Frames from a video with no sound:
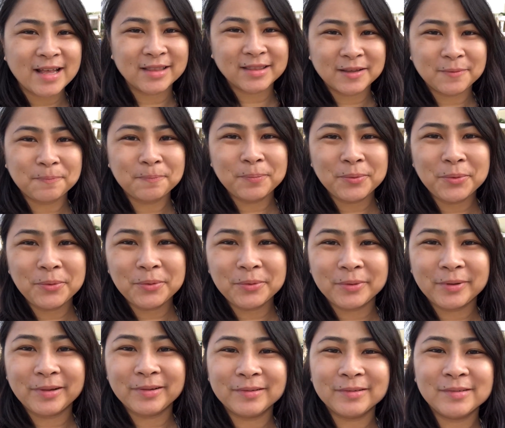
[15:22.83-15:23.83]
at the
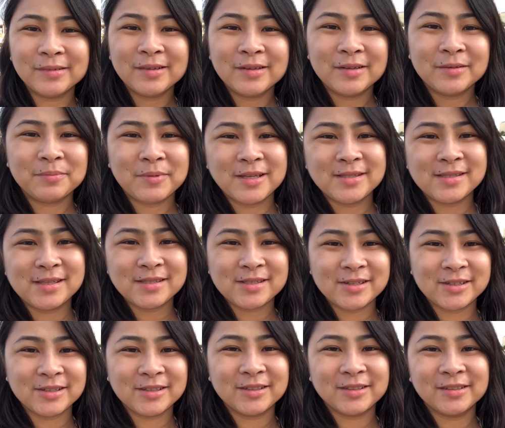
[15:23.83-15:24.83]
pool. My
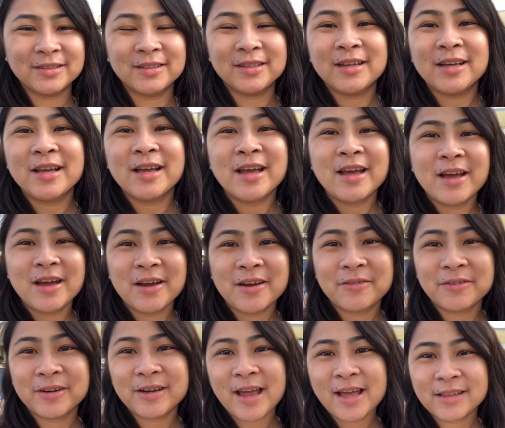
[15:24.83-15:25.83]
sister.
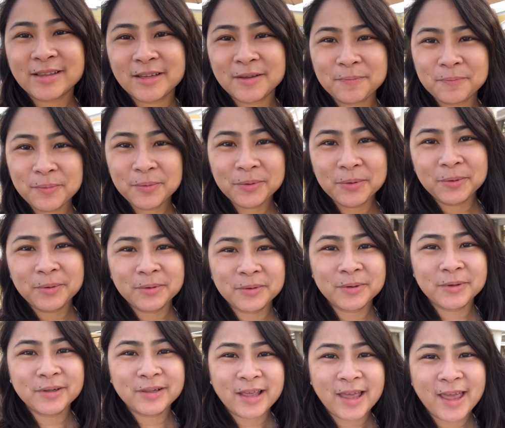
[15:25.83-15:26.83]
We're at the
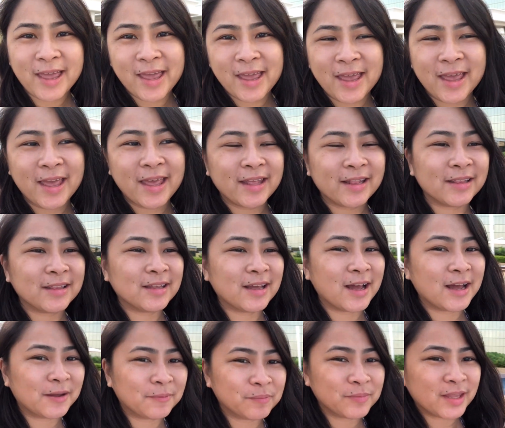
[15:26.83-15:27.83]
pool, and
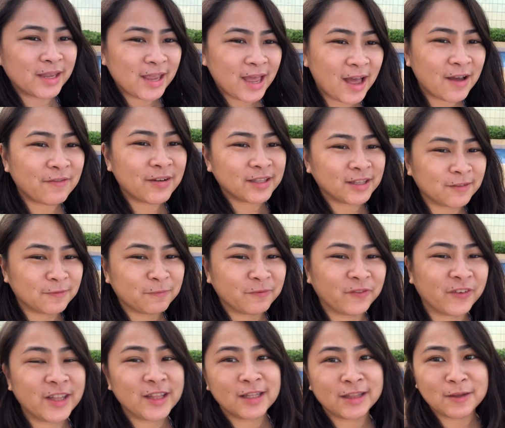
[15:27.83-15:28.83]
um, they have an
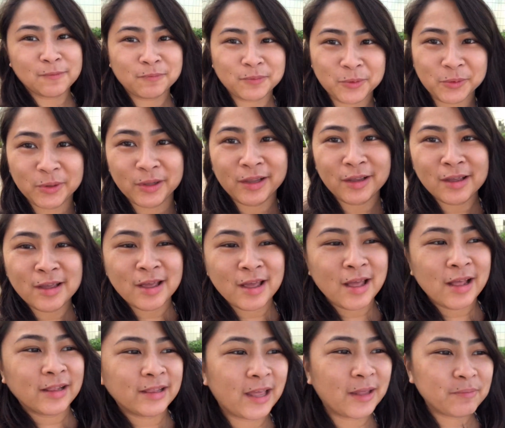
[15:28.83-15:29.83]
infinity pool.
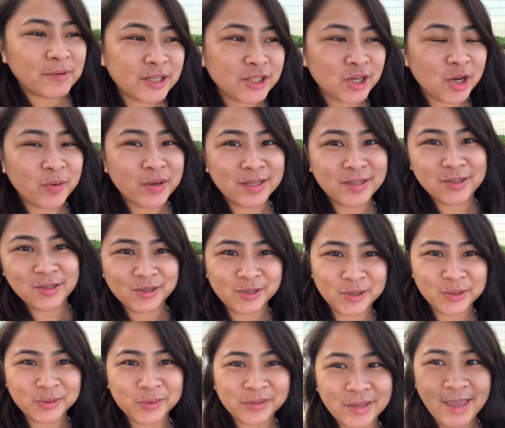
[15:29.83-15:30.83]
Let me show it to
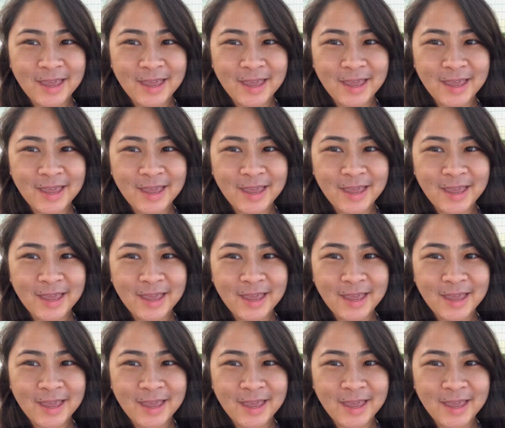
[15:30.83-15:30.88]
you,